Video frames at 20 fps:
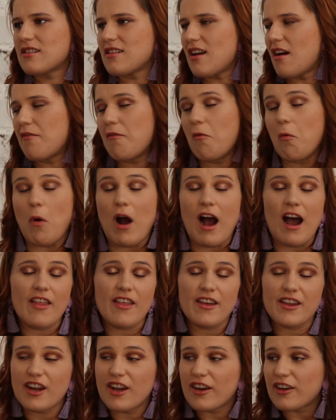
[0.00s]
and stuff. Why
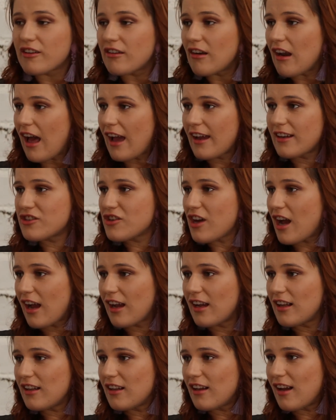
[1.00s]
they don't like to
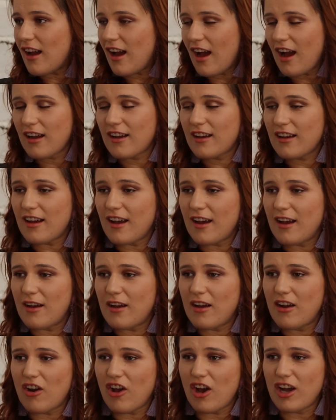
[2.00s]
hug
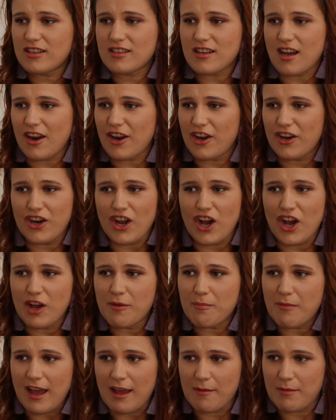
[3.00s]
a lot, I don't know.
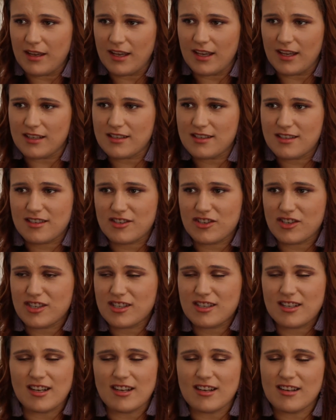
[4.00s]
Maybe it's
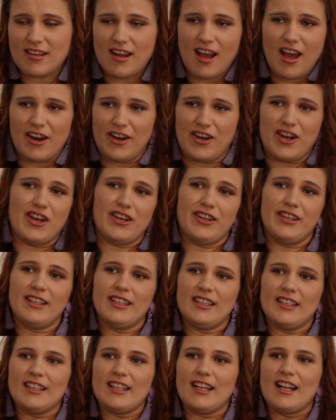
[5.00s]
just, I don't know.
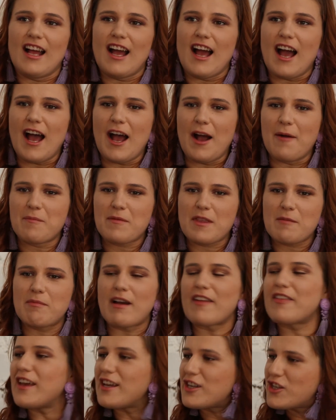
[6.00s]

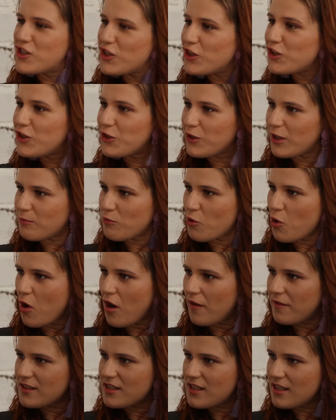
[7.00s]
But they should do it more
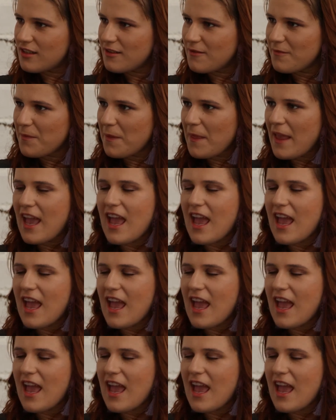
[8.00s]
often,